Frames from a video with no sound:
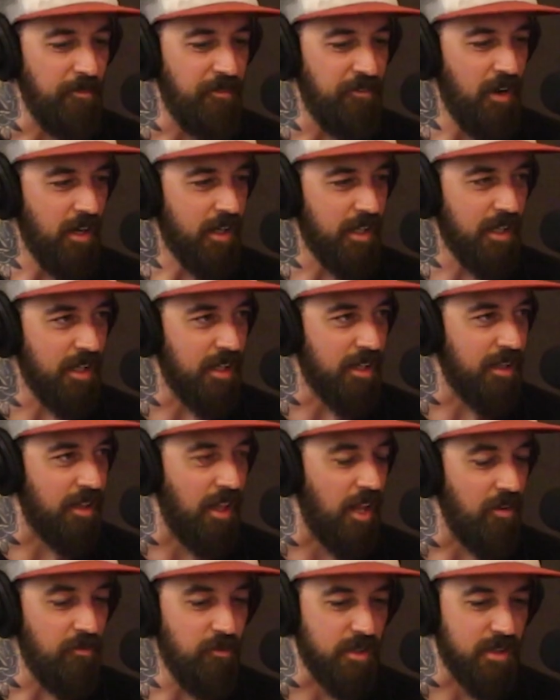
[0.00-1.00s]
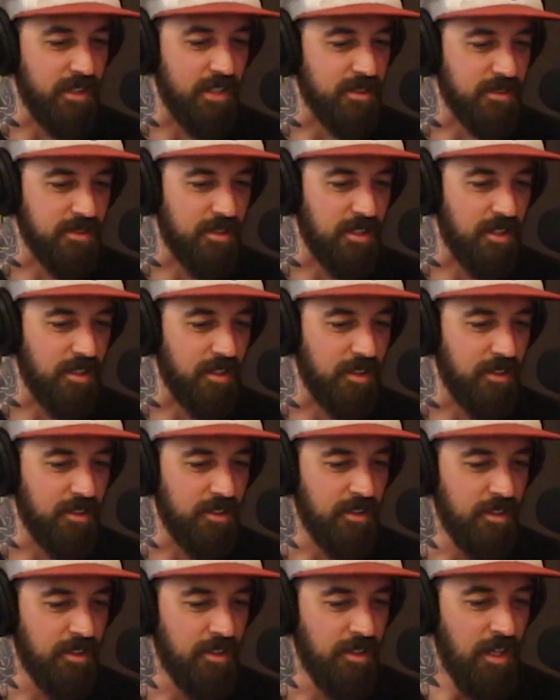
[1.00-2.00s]
I'm fucking in love with this thing.
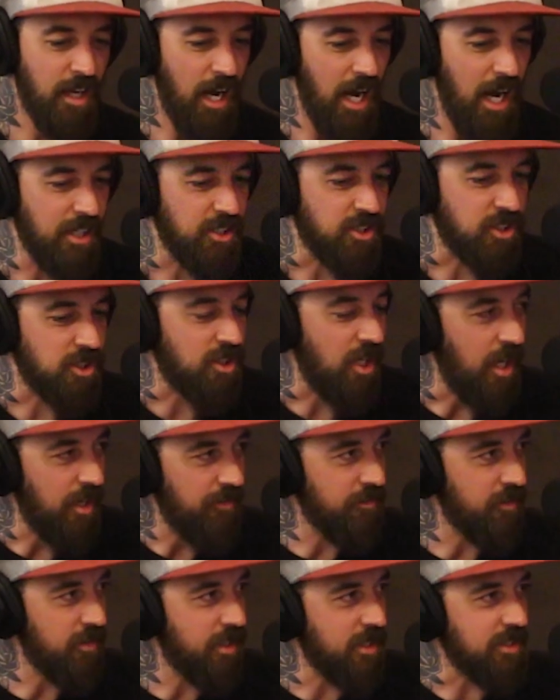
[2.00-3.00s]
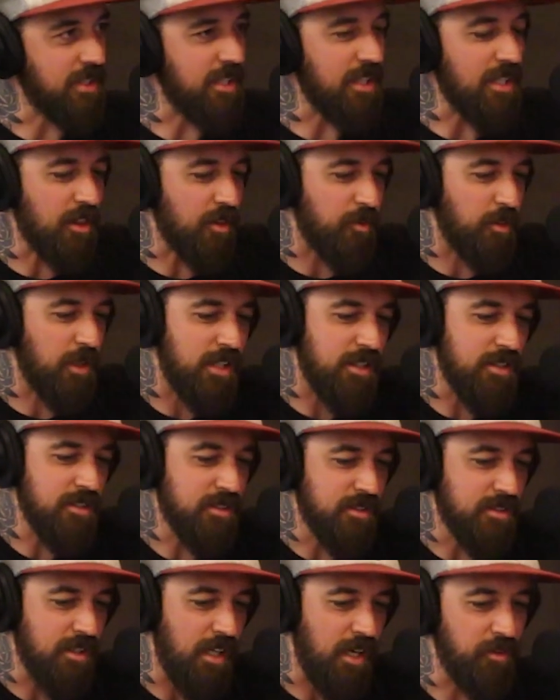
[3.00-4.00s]
I shot for the
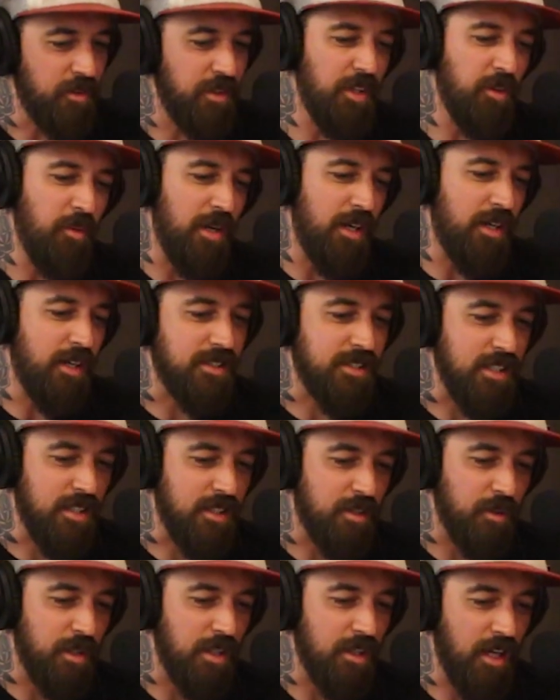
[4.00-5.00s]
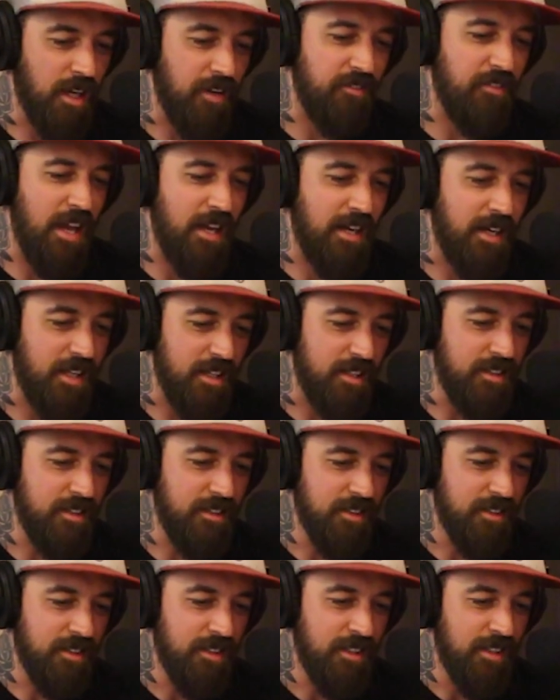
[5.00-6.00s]
T3s. I really wanted a T3, like a
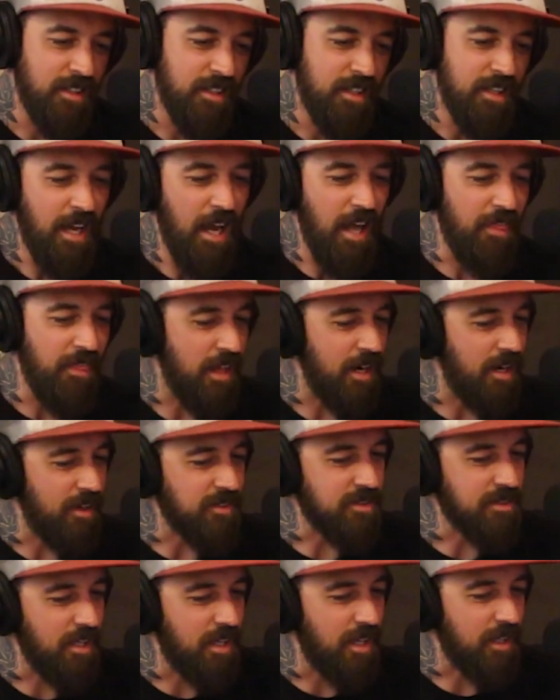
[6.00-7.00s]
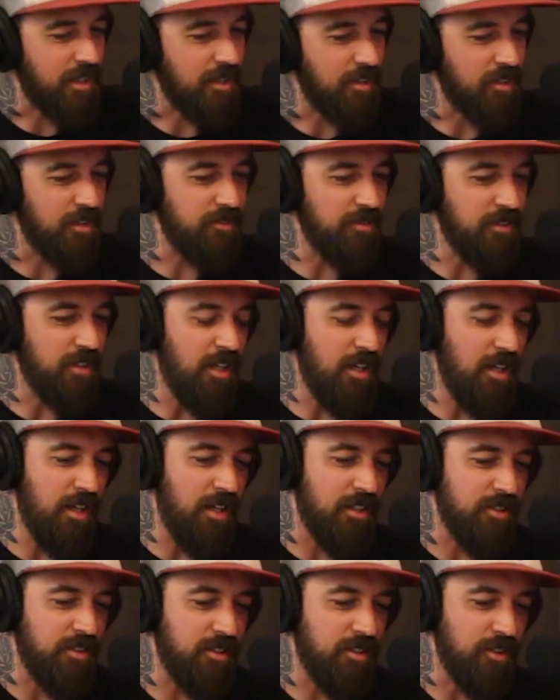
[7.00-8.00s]
Vanagon, and then I was like,
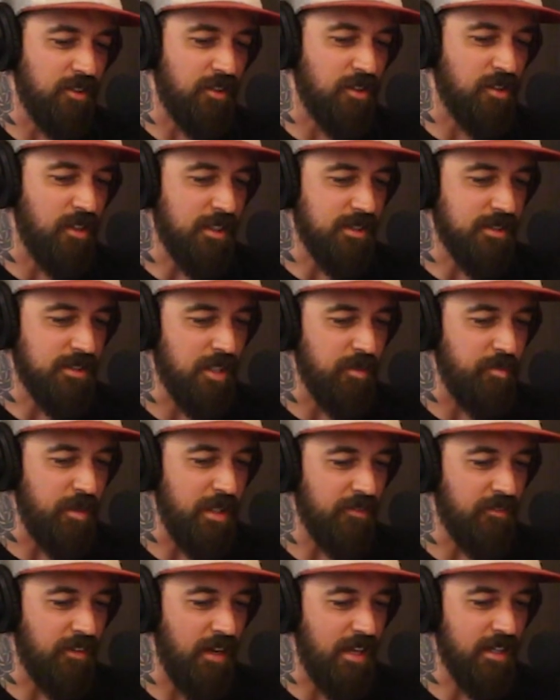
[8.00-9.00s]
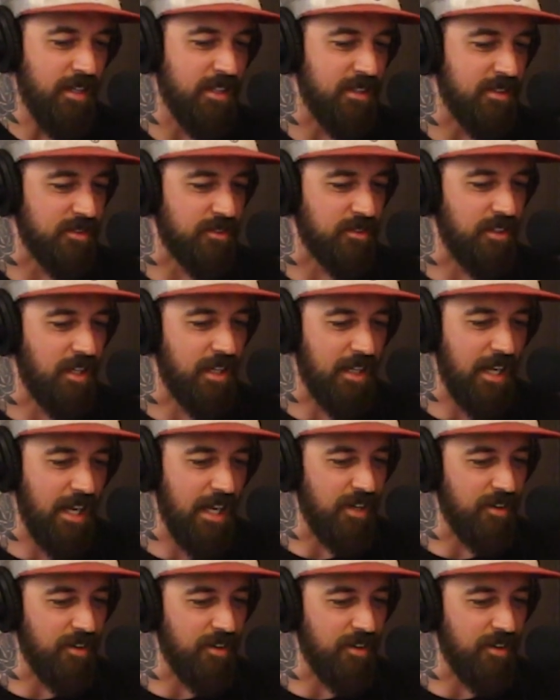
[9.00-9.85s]
dude, crusty beat Vanagons are like